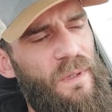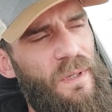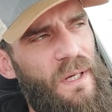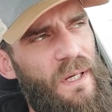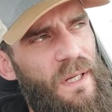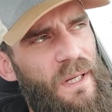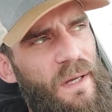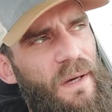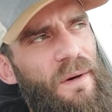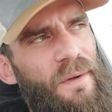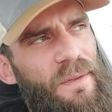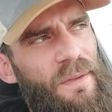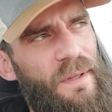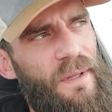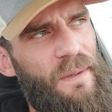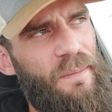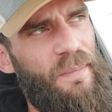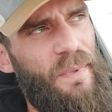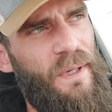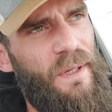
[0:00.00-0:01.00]

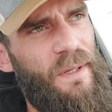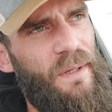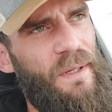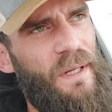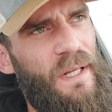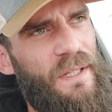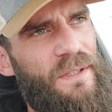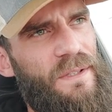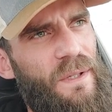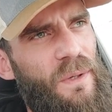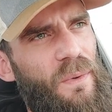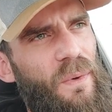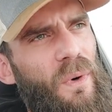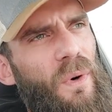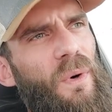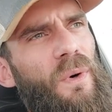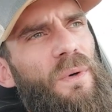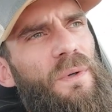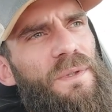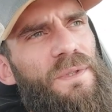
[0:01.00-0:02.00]
healthy, but not so
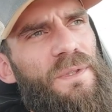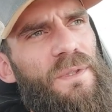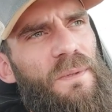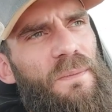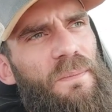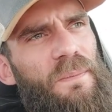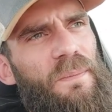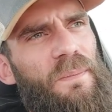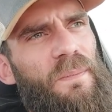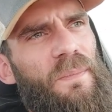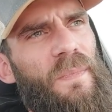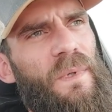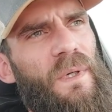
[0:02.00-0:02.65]
wholesome